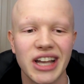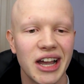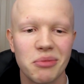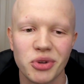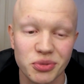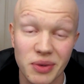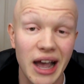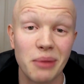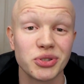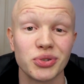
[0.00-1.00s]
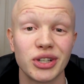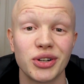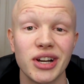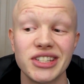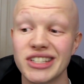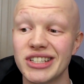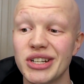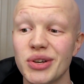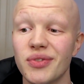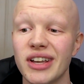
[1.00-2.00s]
I must be absolutely crazy to
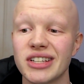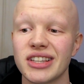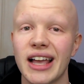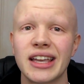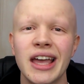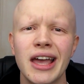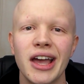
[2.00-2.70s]
do this. Like,